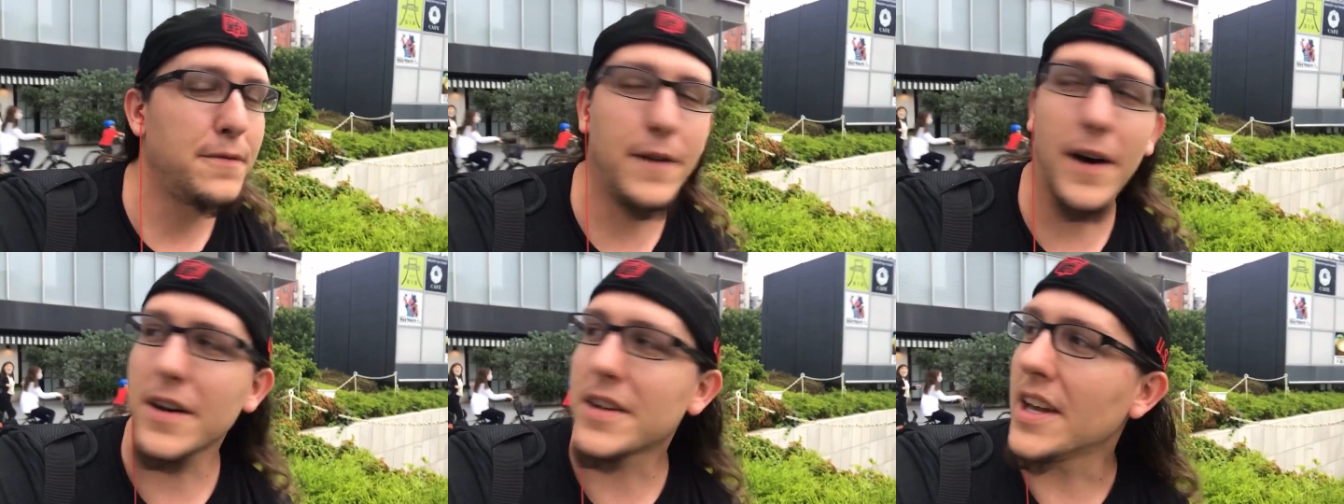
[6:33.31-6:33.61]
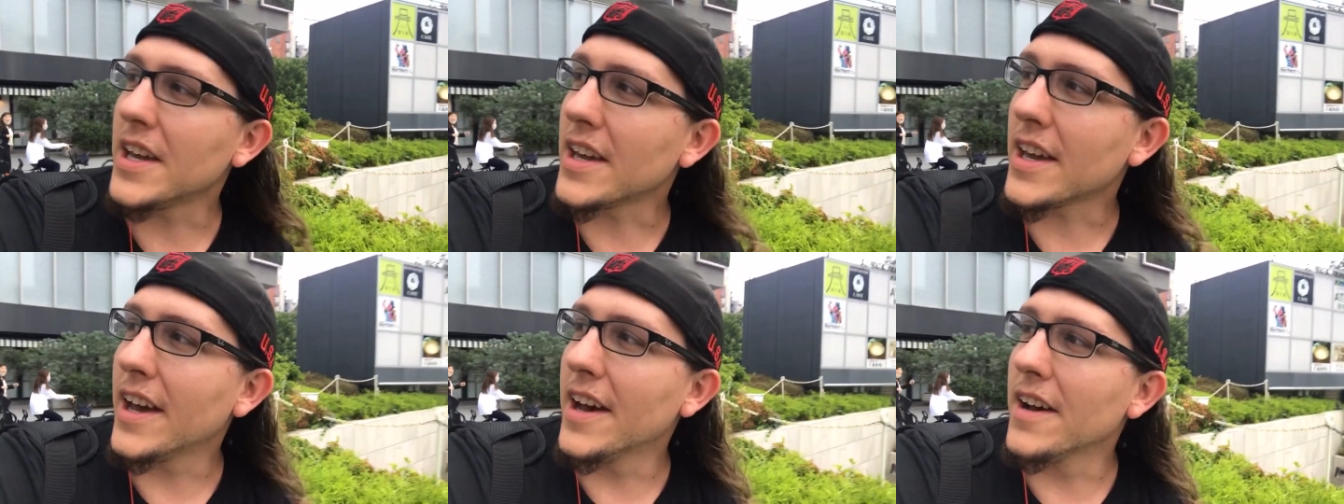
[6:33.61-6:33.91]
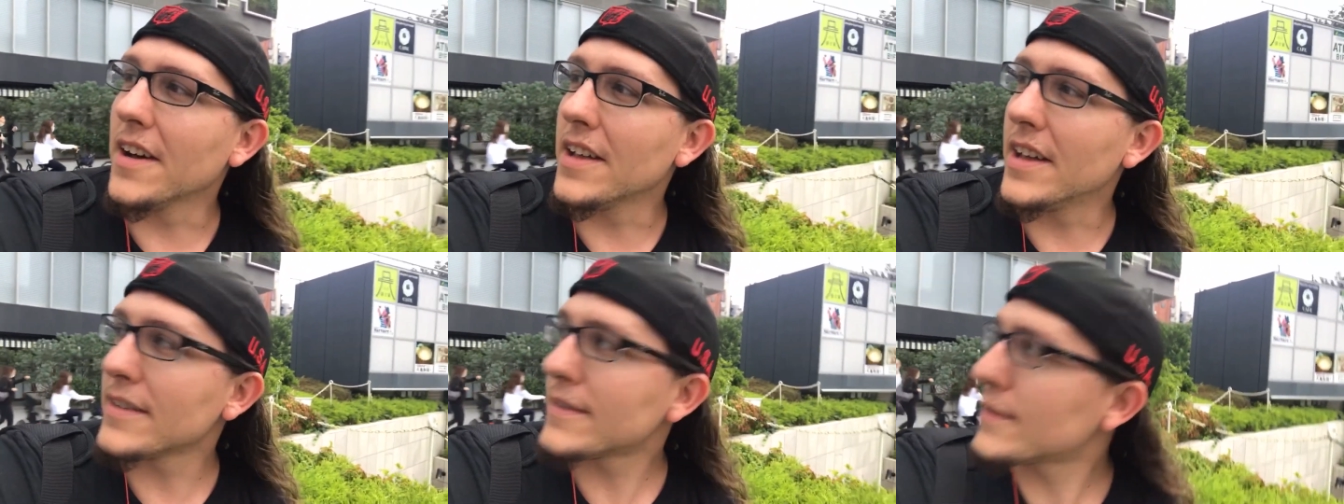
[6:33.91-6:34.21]
F***ing
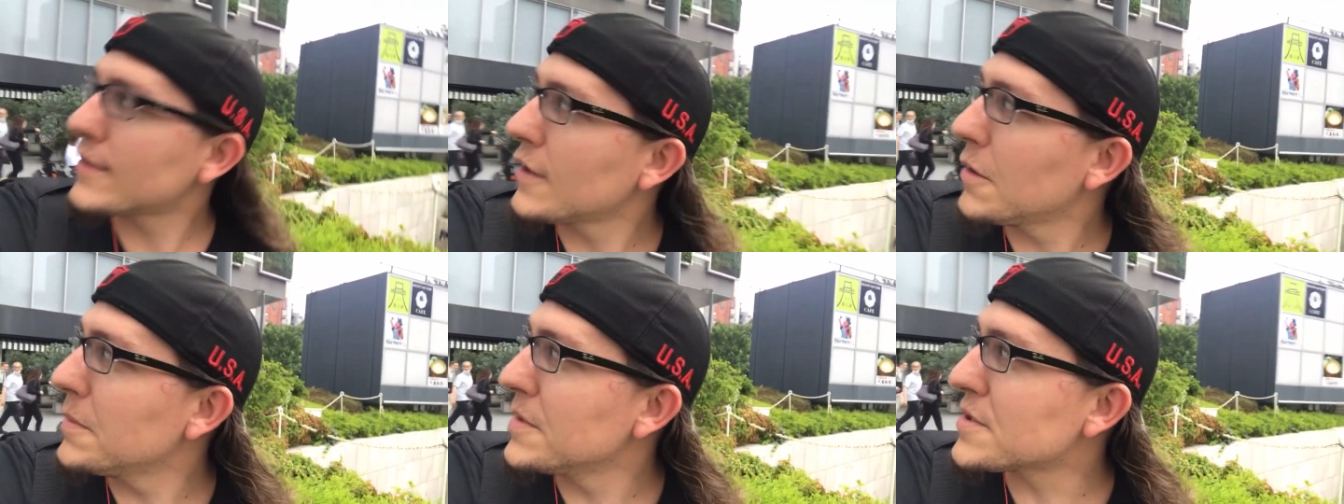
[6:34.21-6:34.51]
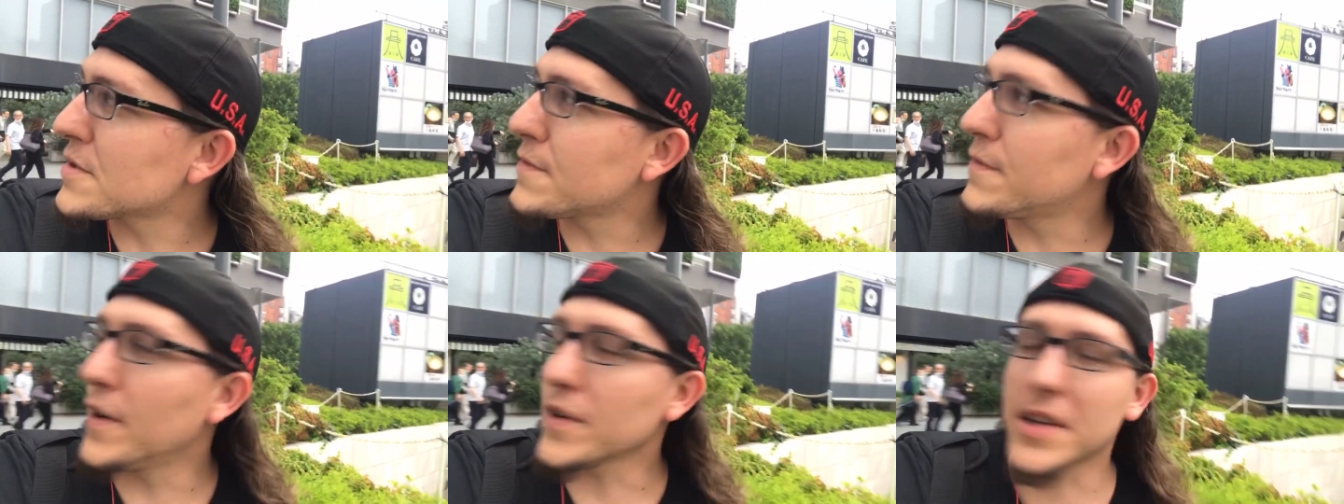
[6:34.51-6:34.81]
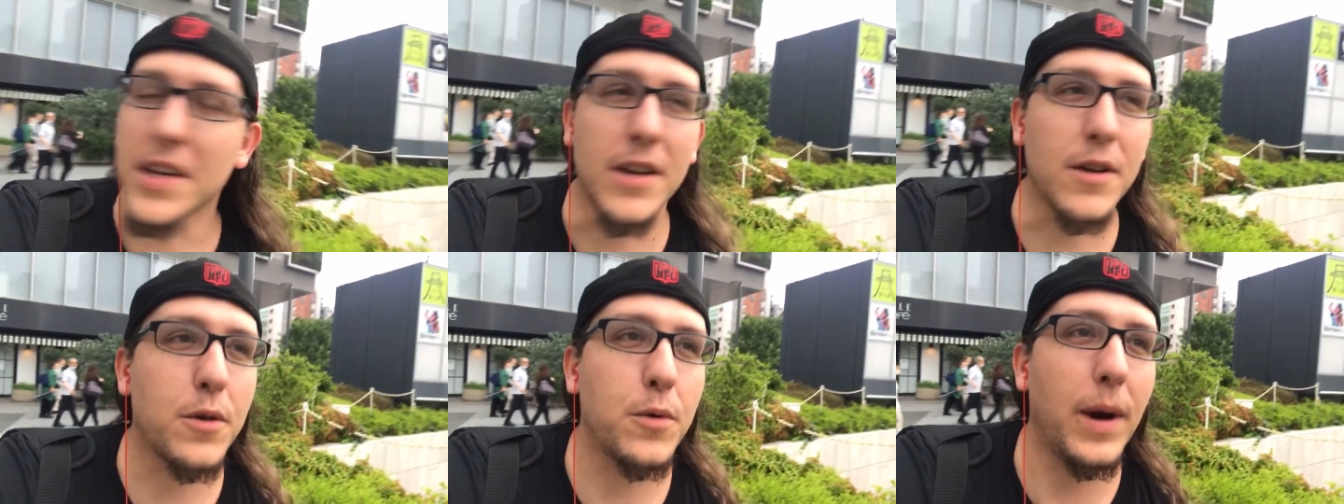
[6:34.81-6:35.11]
hell, that's so much
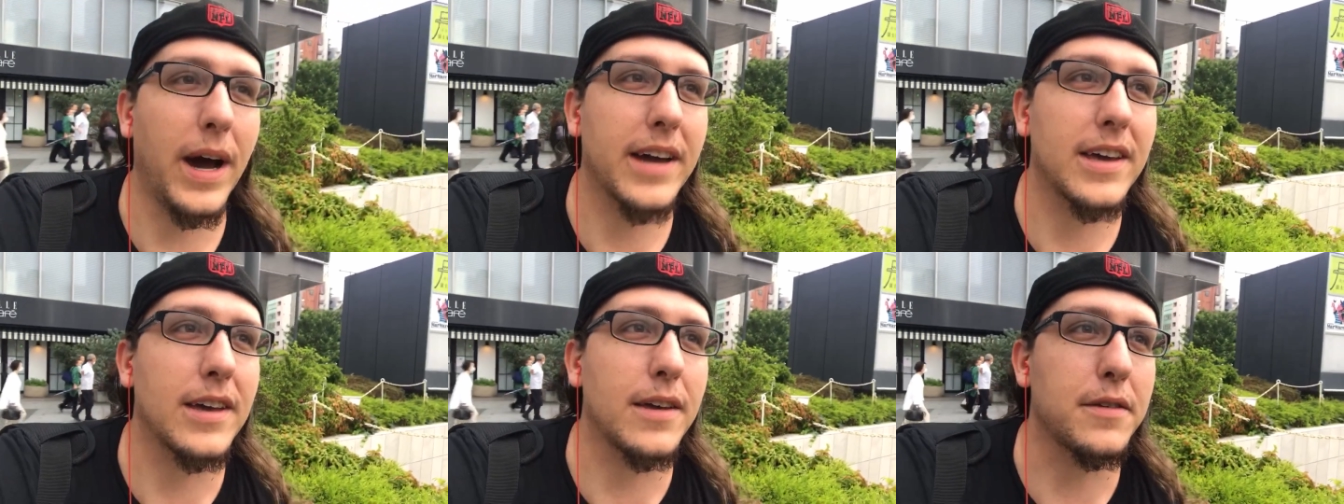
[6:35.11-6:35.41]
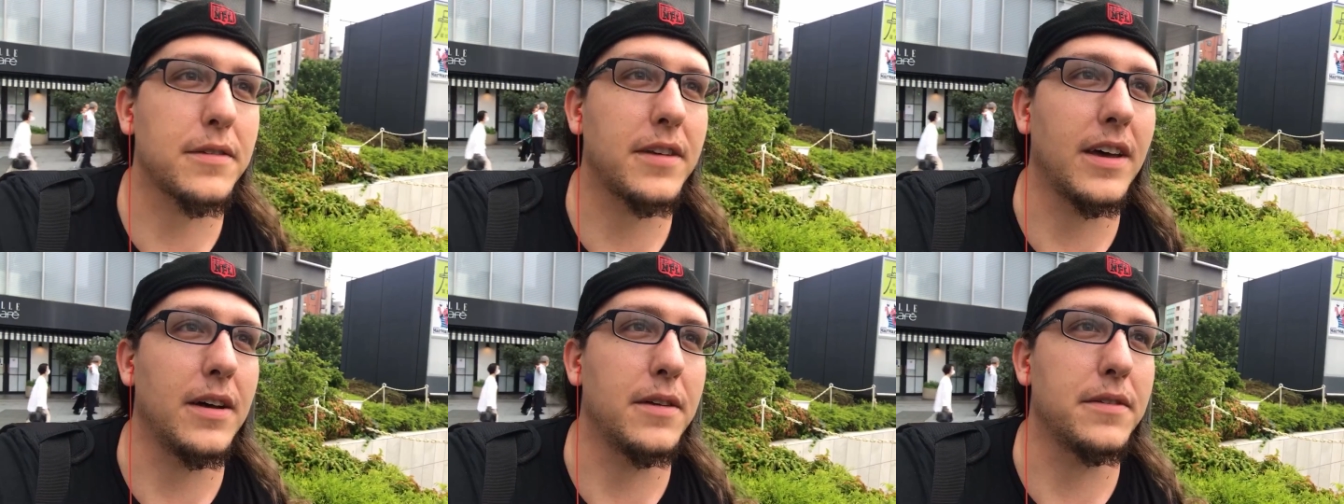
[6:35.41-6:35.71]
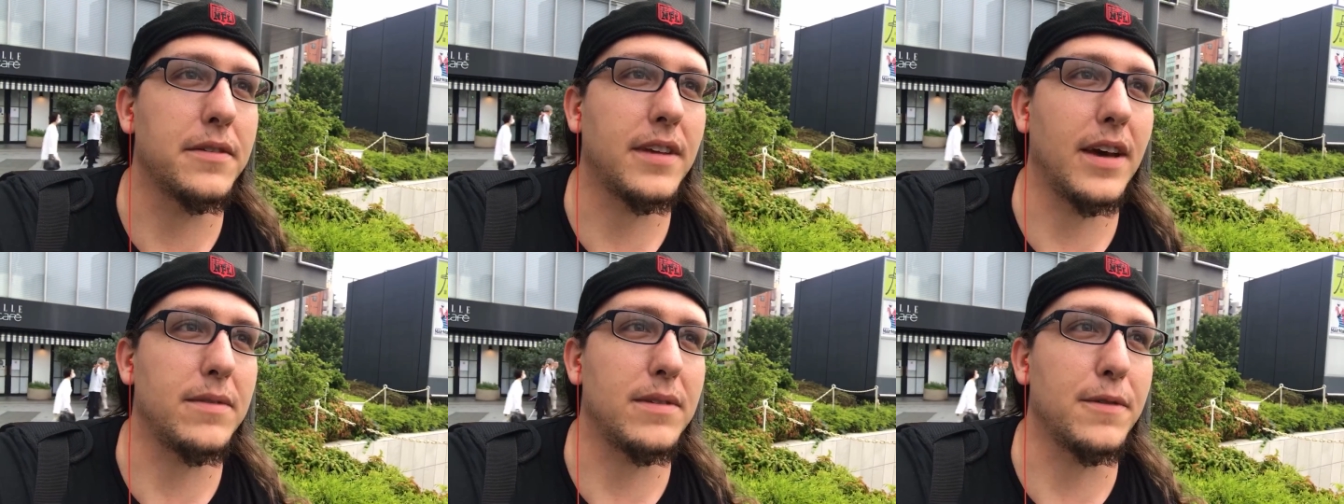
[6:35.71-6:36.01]
f***ing quacking
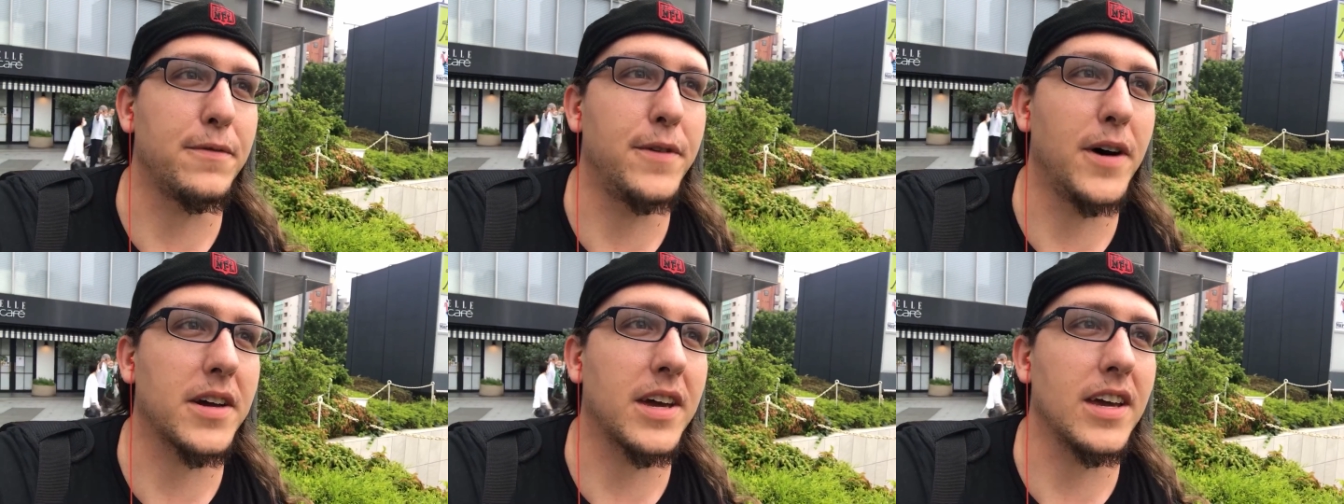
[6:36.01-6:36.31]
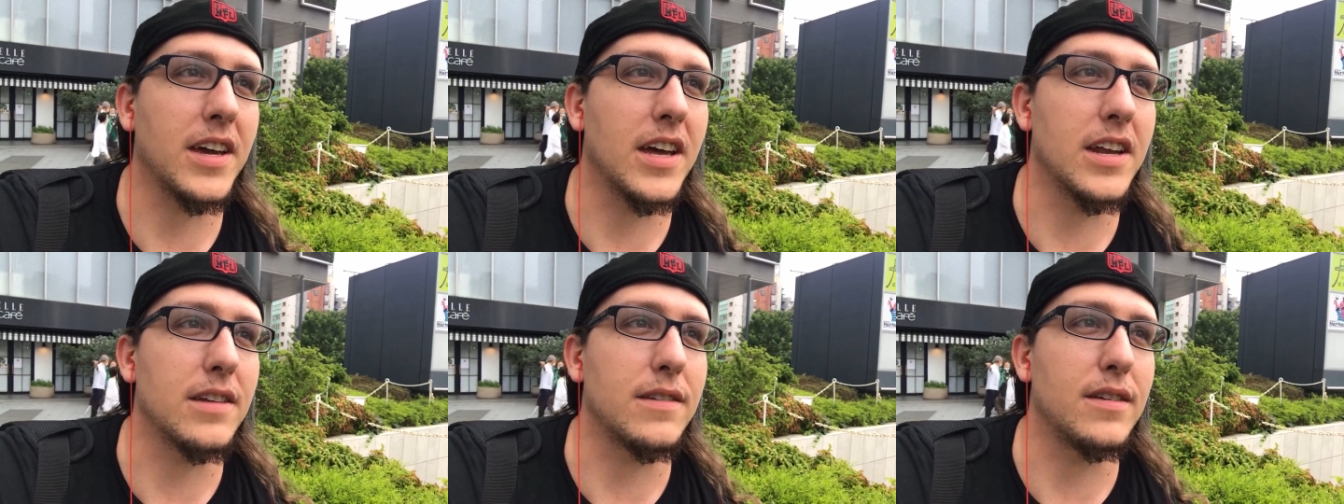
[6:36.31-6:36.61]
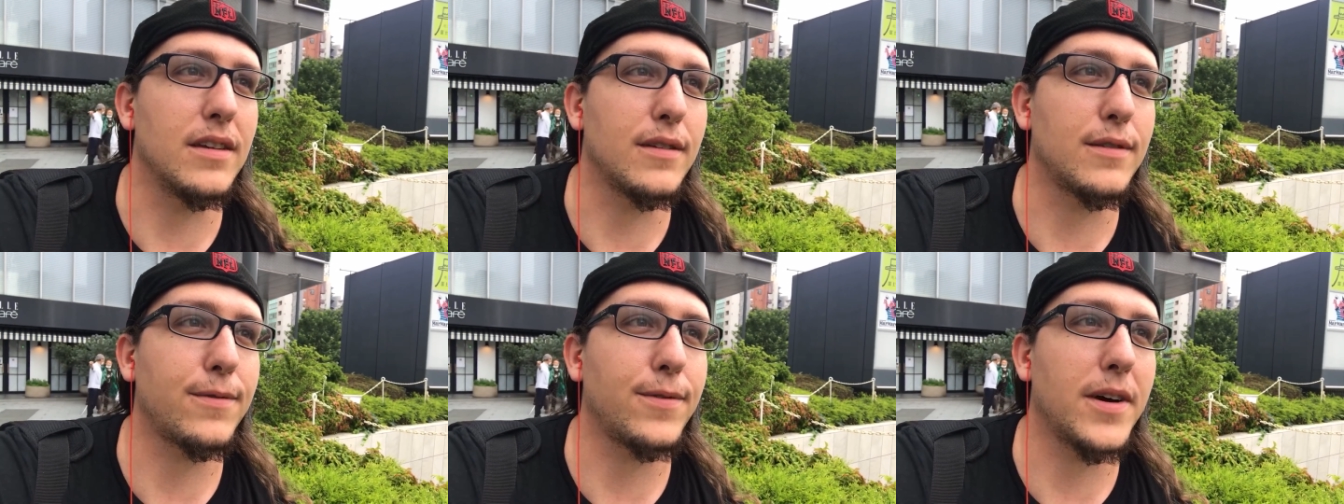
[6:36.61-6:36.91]
sounds I have to f***ing edit
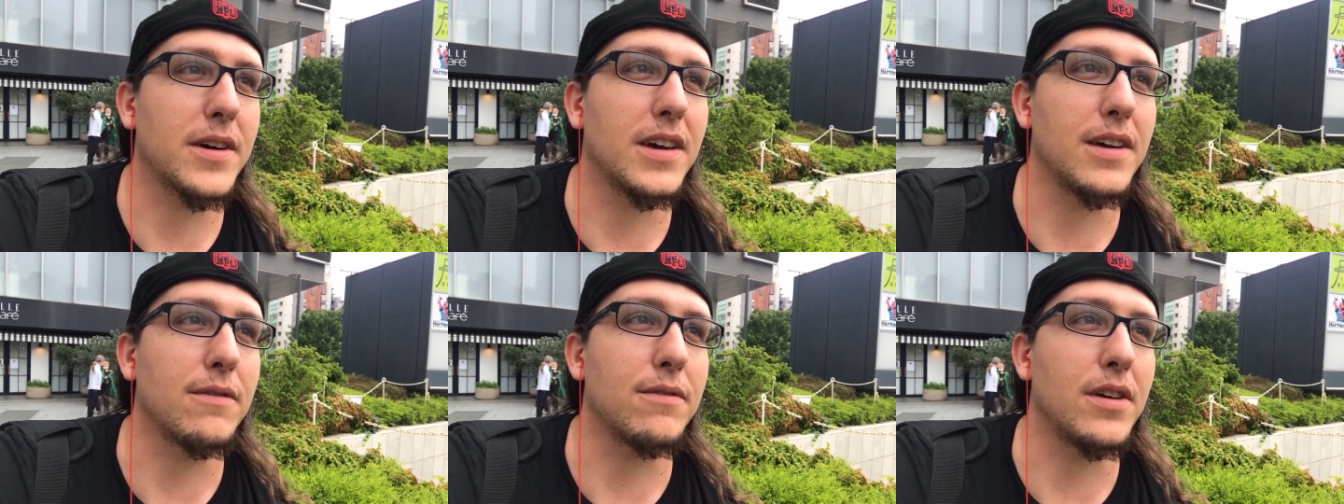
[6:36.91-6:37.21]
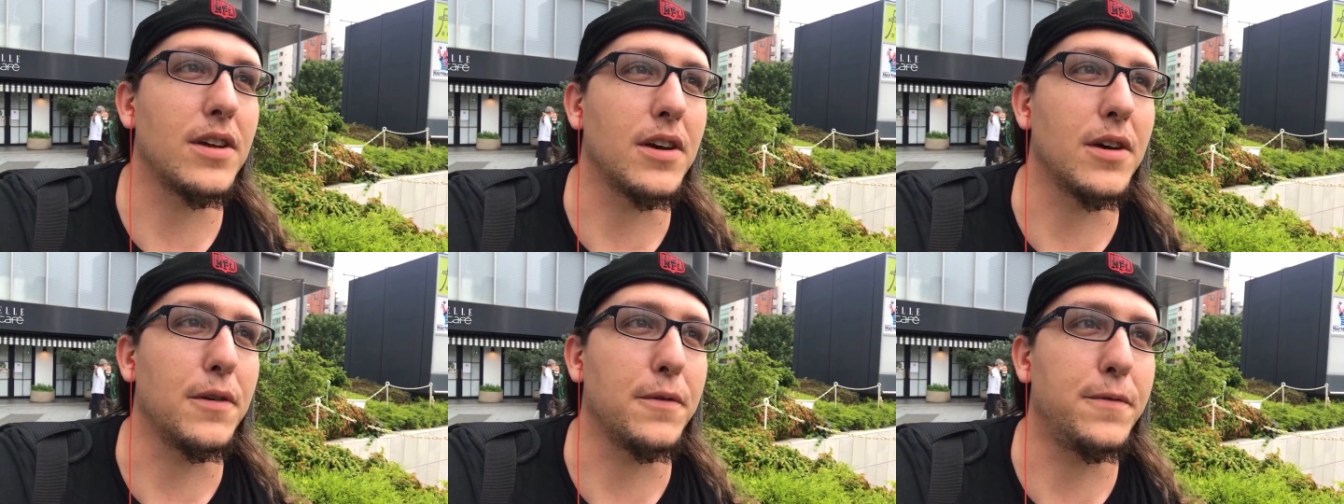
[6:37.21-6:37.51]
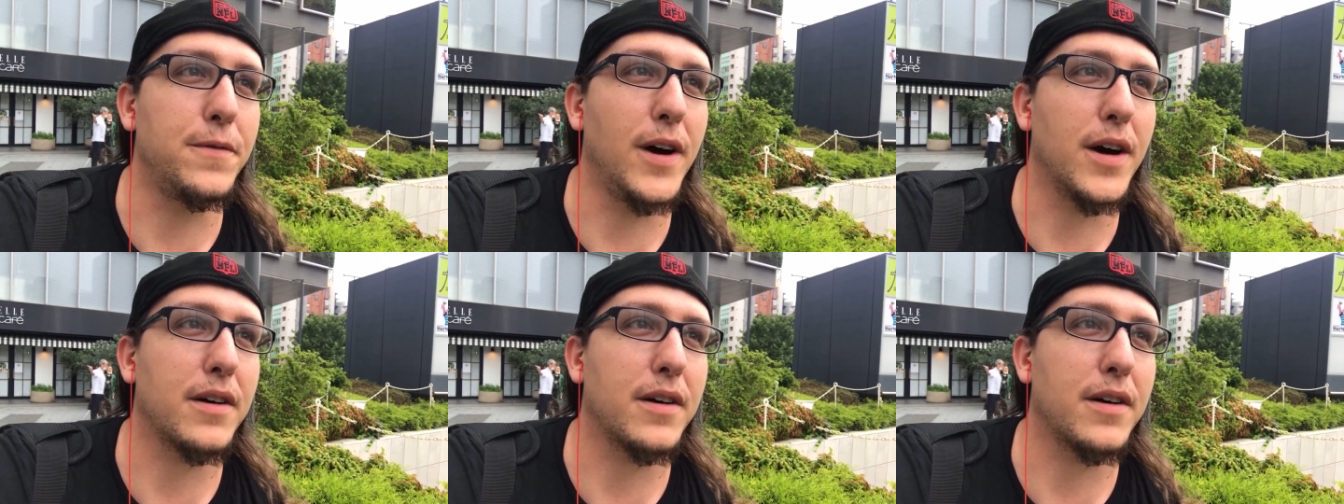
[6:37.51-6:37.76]
to this f***ing video.